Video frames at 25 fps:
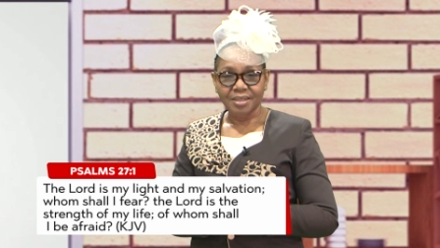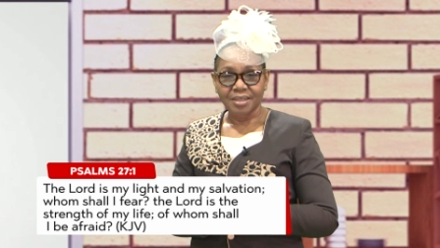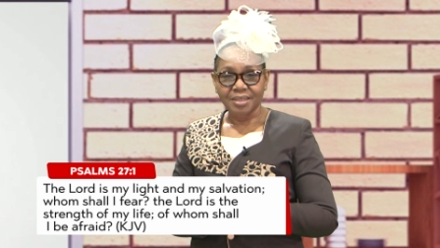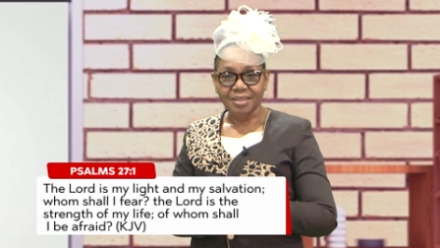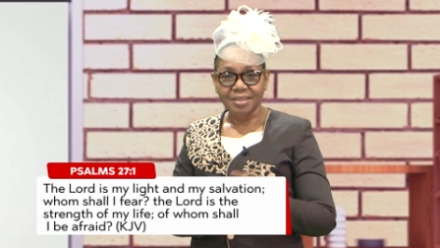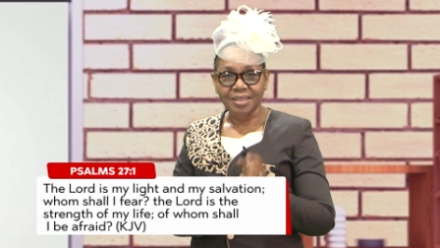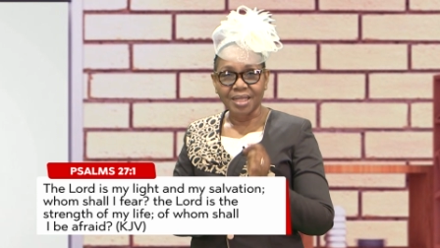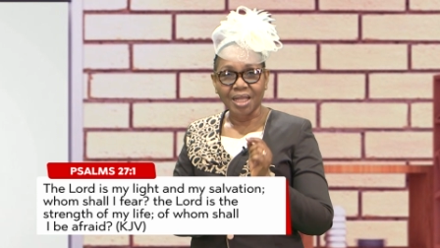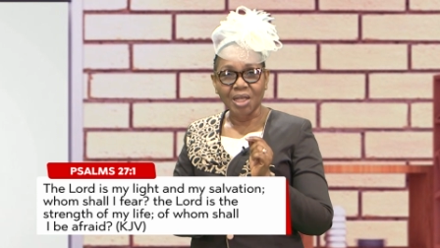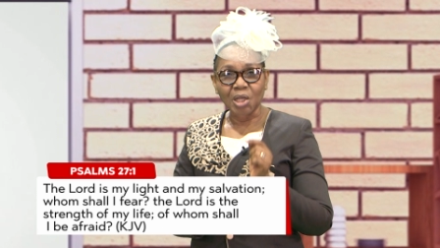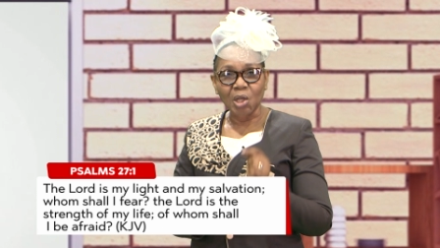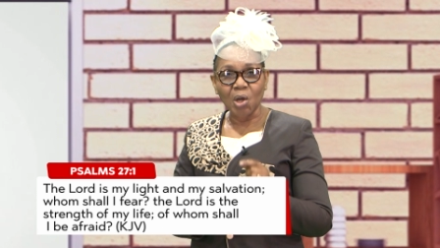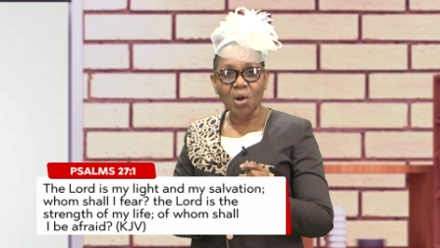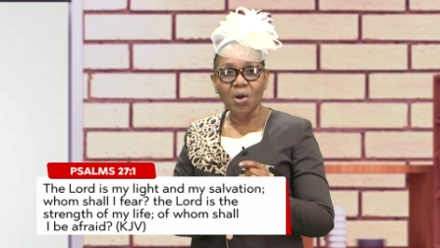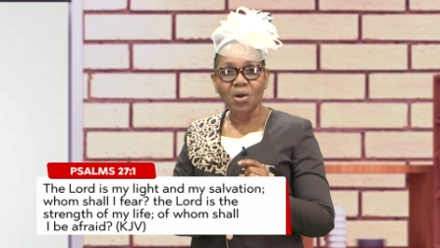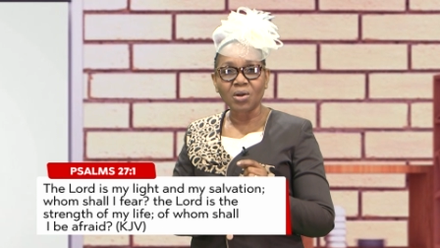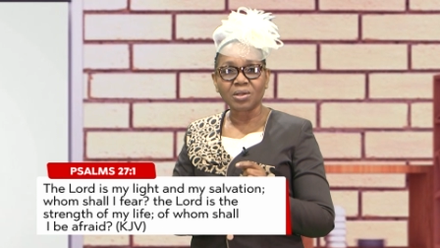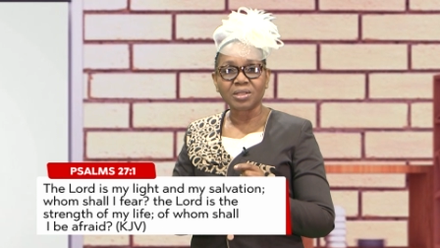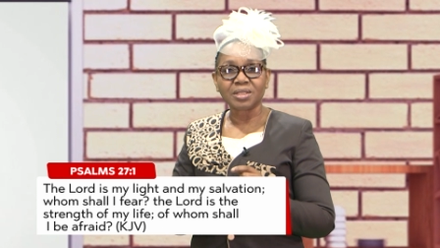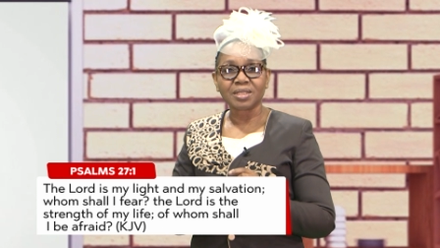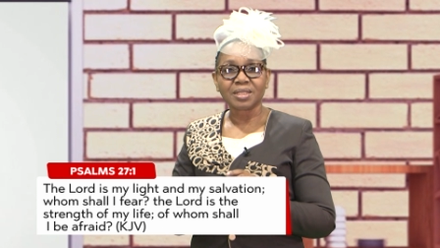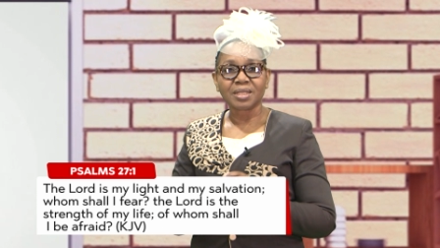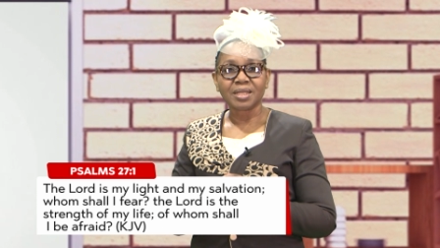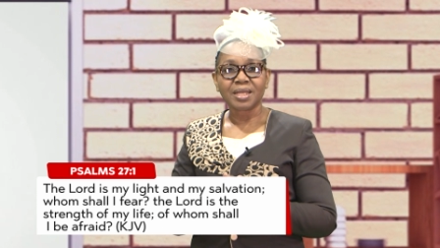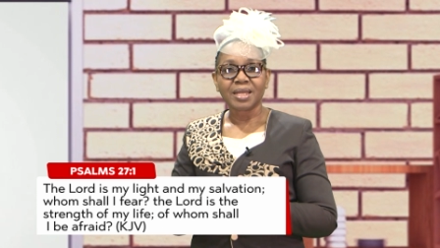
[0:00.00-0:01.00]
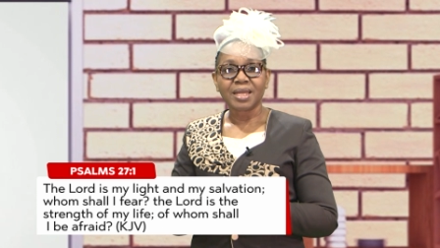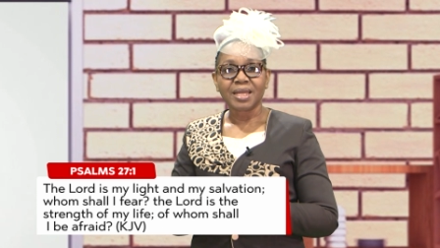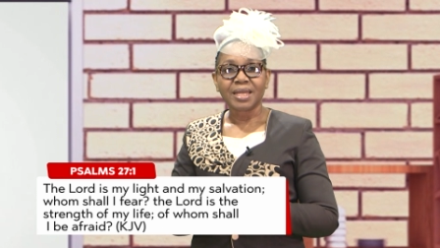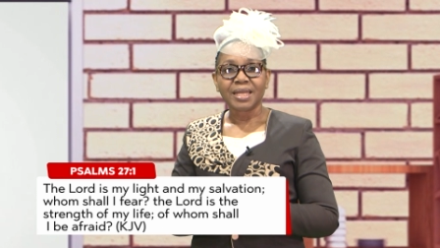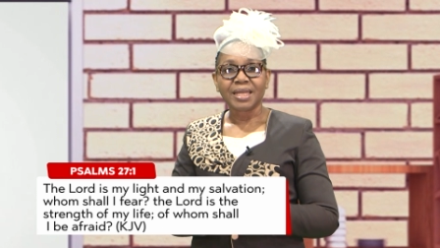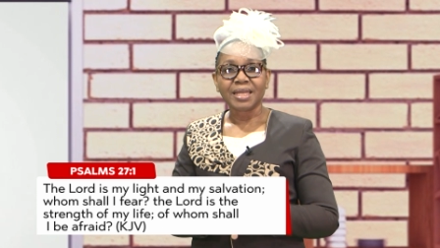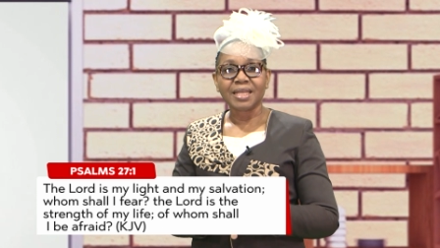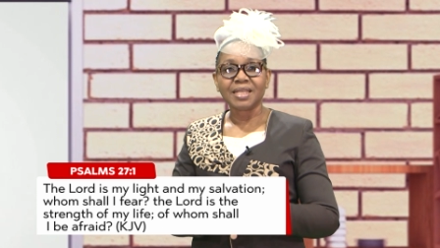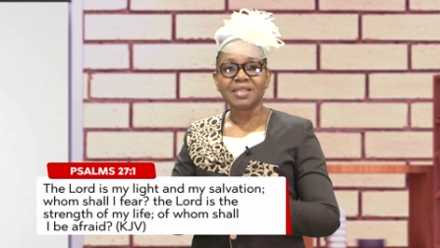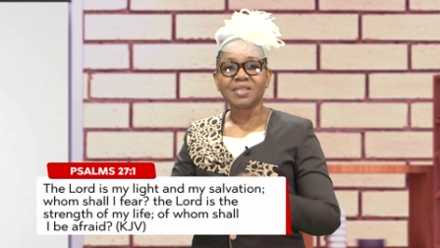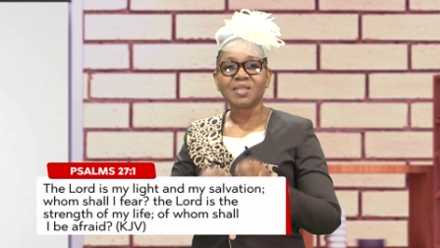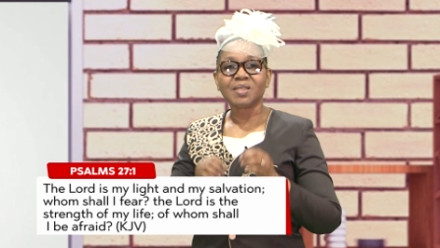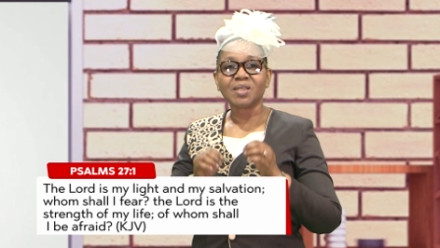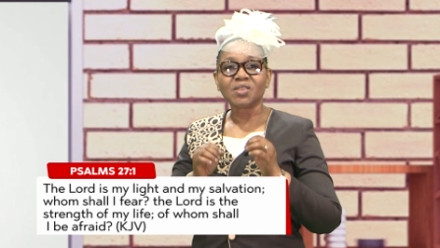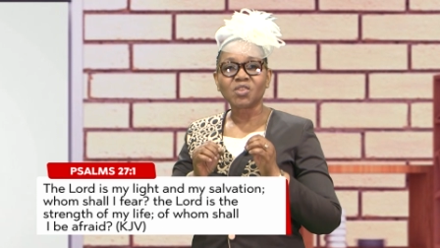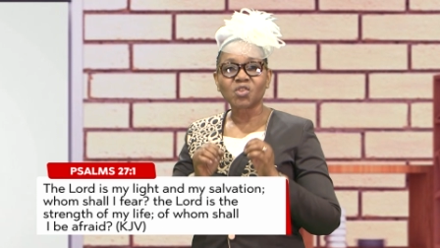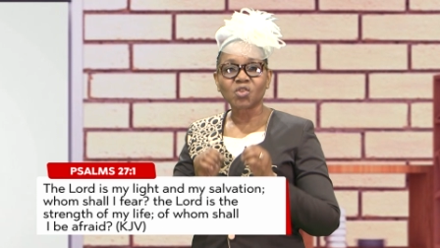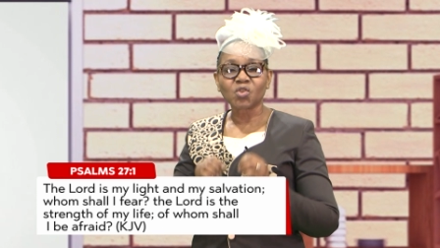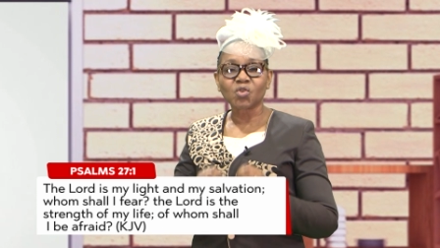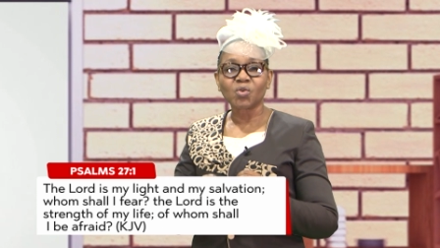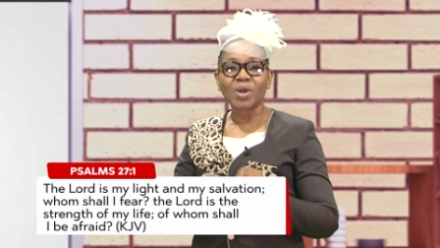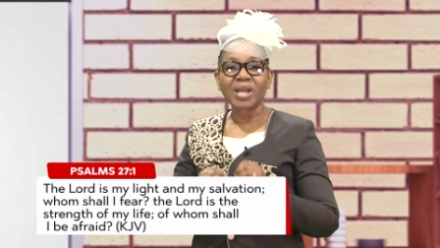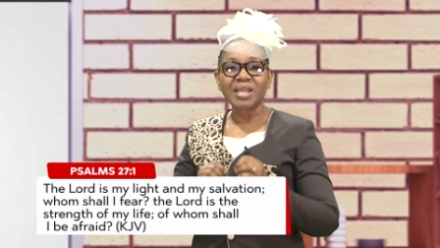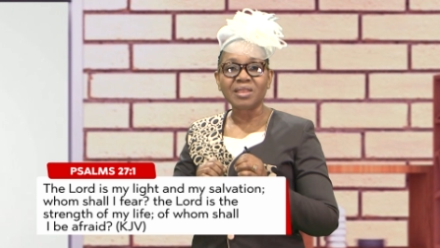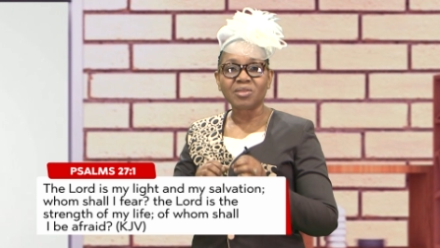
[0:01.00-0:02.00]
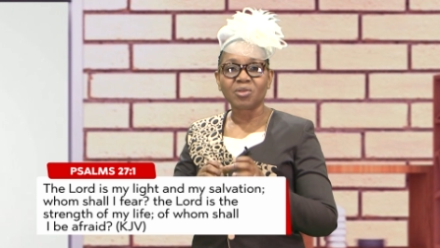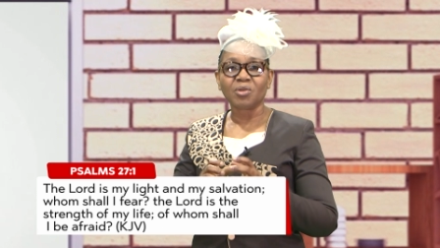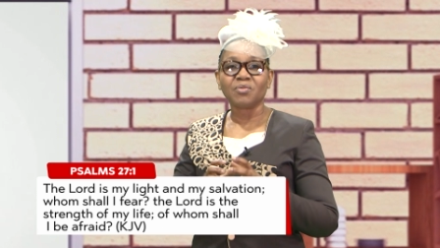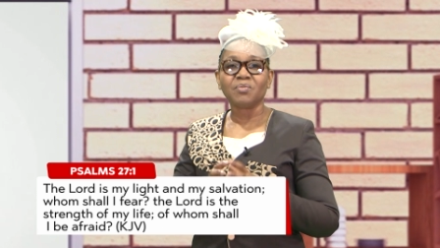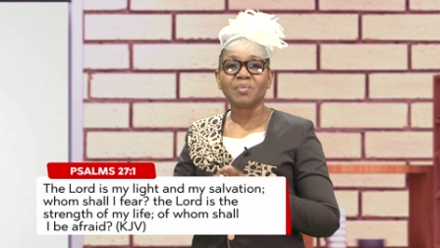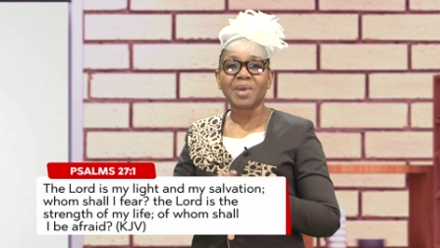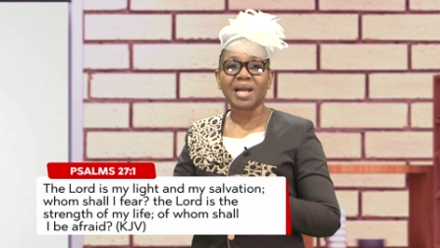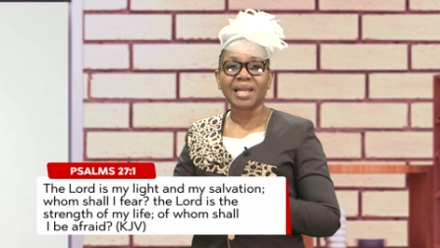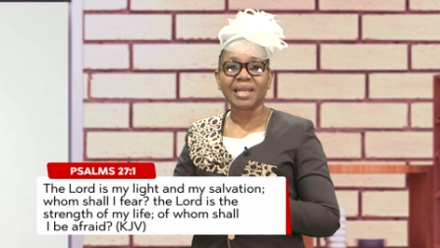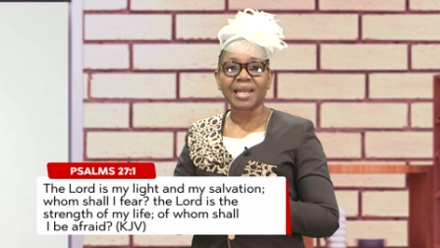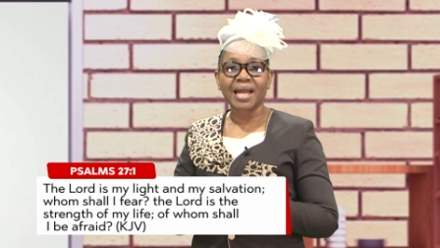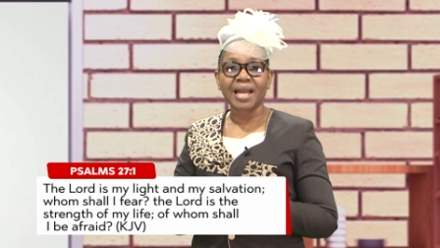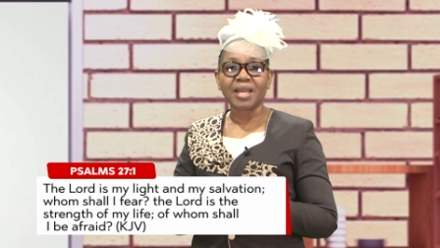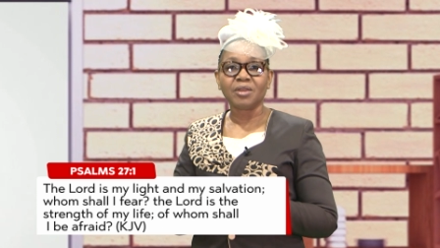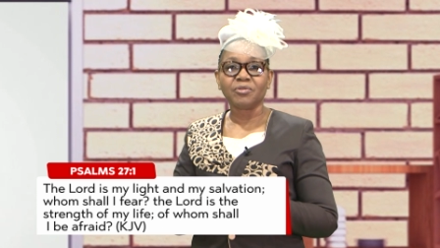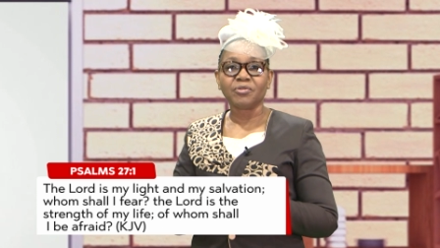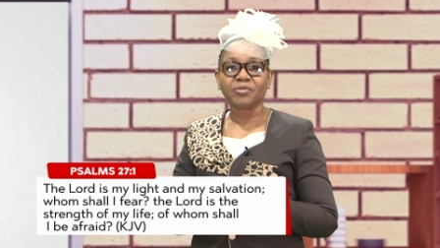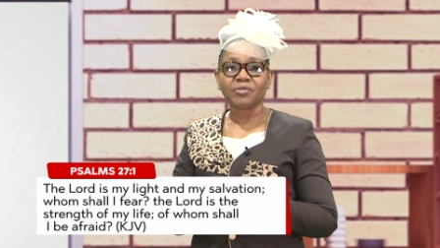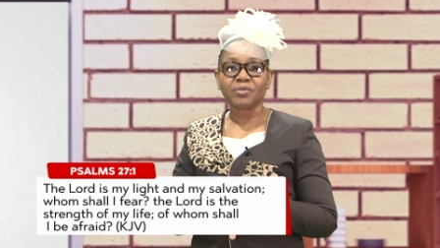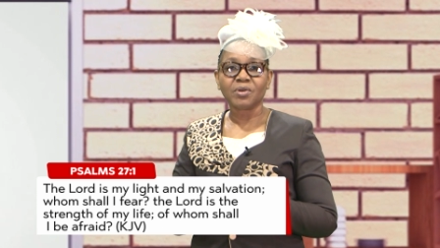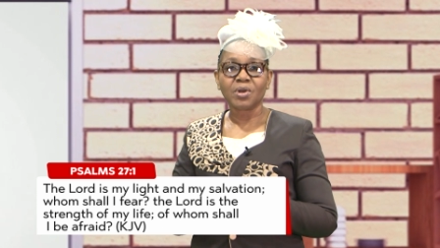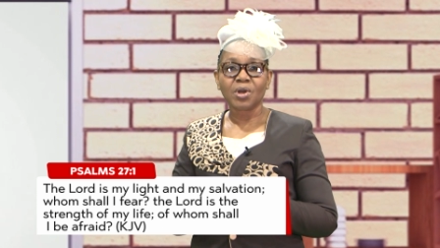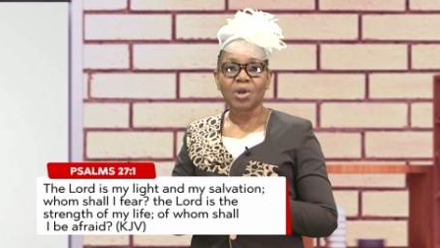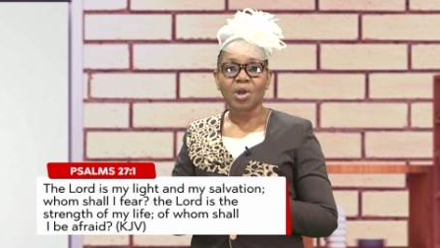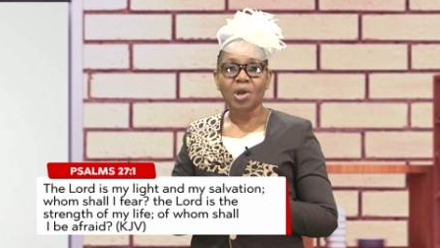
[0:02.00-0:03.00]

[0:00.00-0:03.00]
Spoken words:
The Lord is the strength of my life.